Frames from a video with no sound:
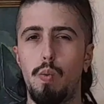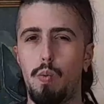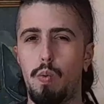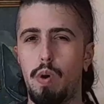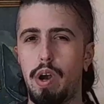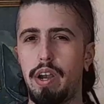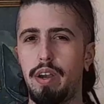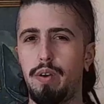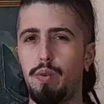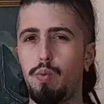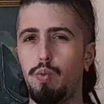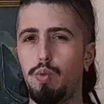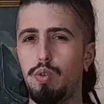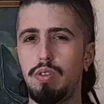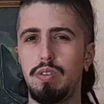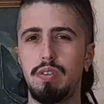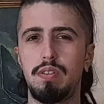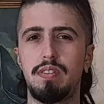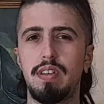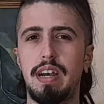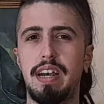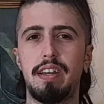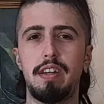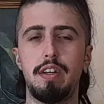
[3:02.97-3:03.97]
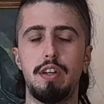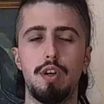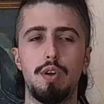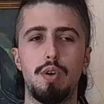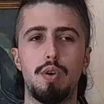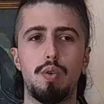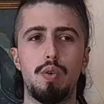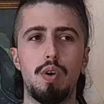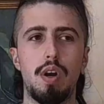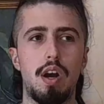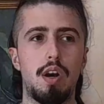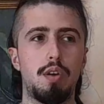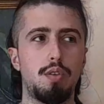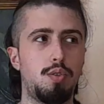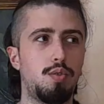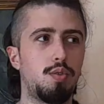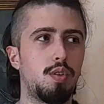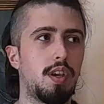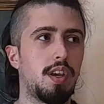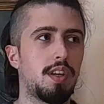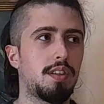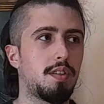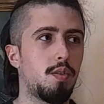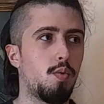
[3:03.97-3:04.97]
why wouldn't I know how to
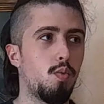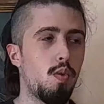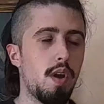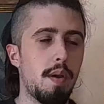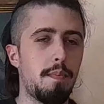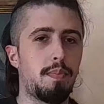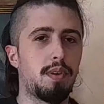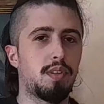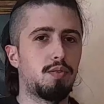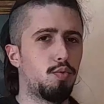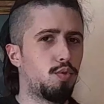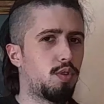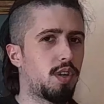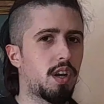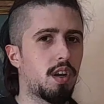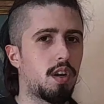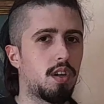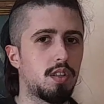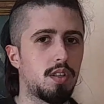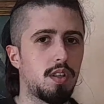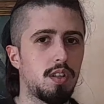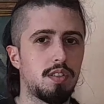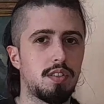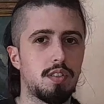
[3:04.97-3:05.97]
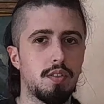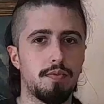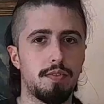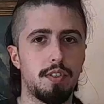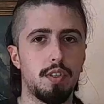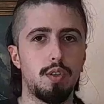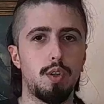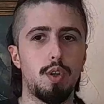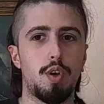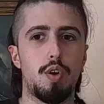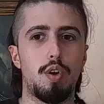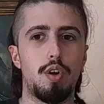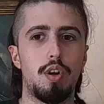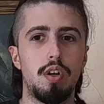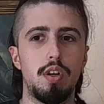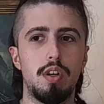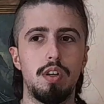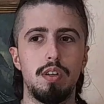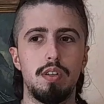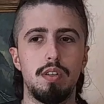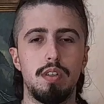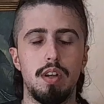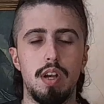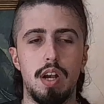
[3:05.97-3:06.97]
get a weapon regardless of the law?
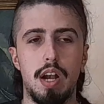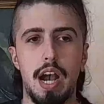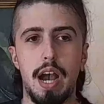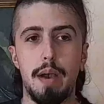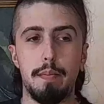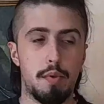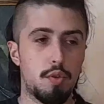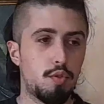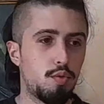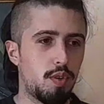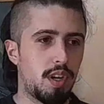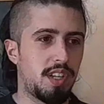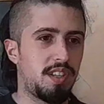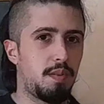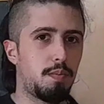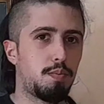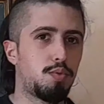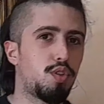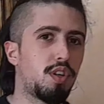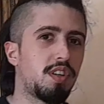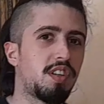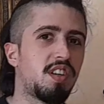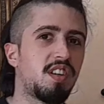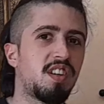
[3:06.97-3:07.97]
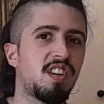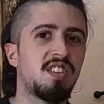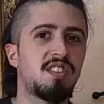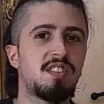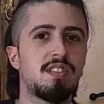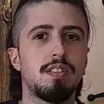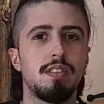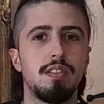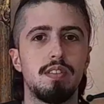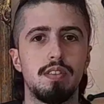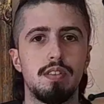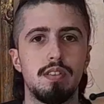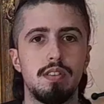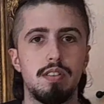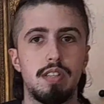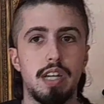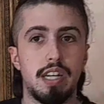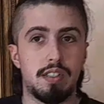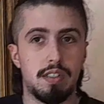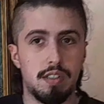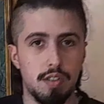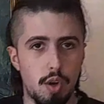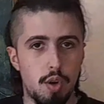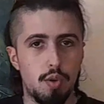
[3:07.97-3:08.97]
I'm already breaking it,
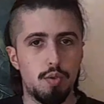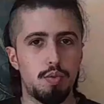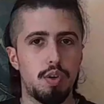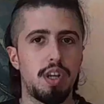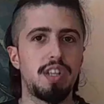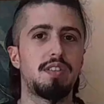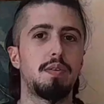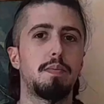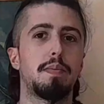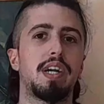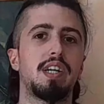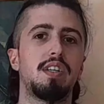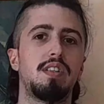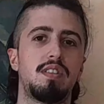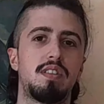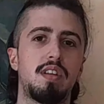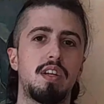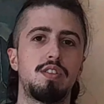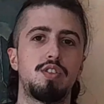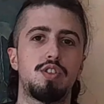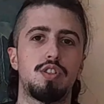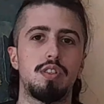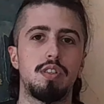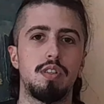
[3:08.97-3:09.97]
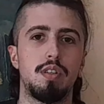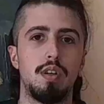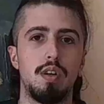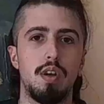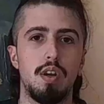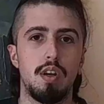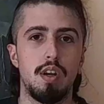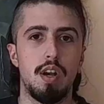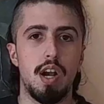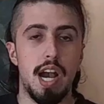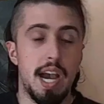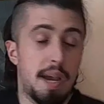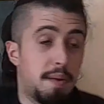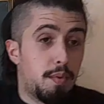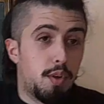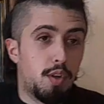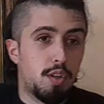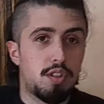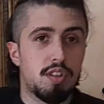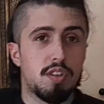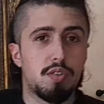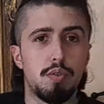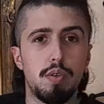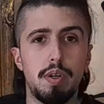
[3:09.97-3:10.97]
that's already my intention. I'm
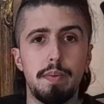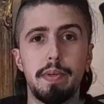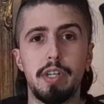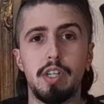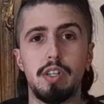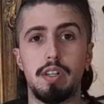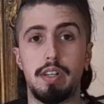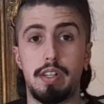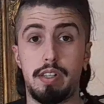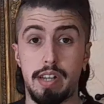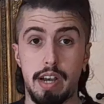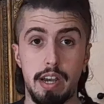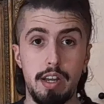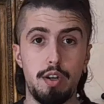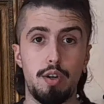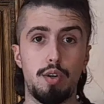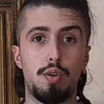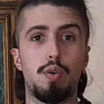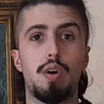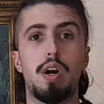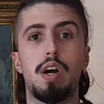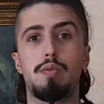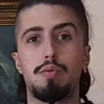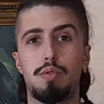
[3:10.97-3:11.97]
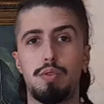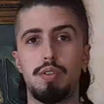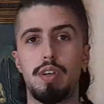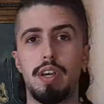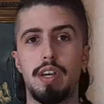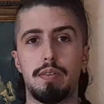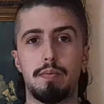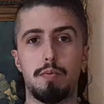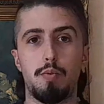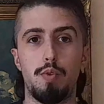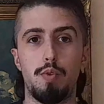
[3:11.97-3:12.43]
not a criminal and I know how to get